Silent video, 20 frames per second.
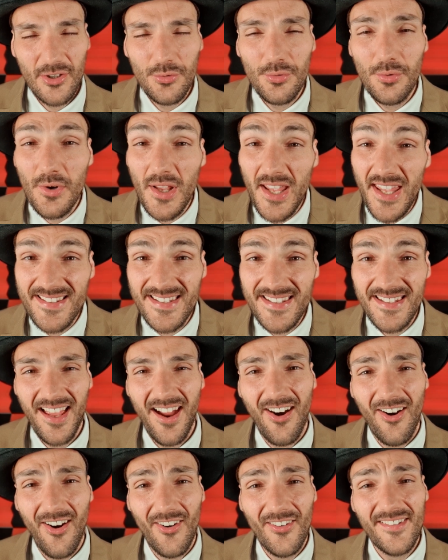Creating
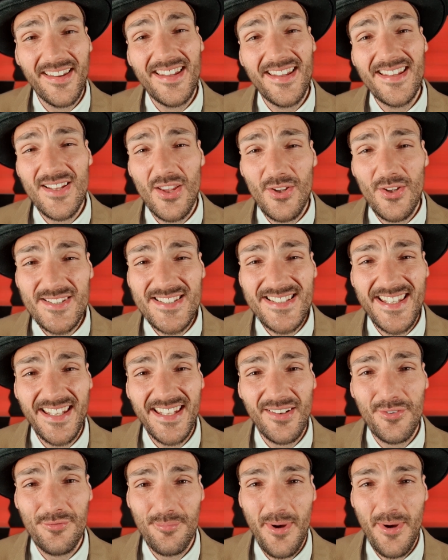art is a state
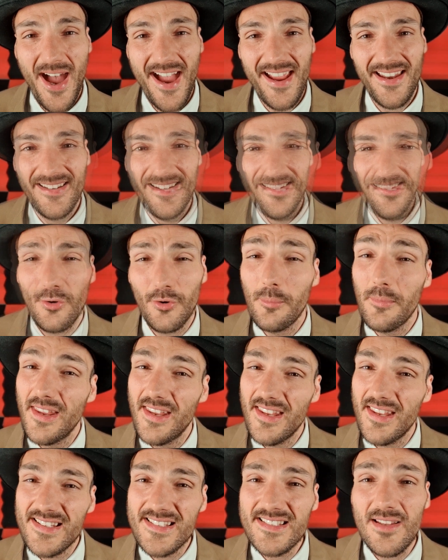of mind. For me,
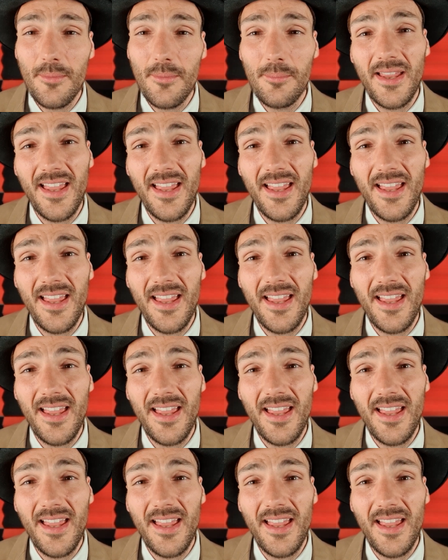it's some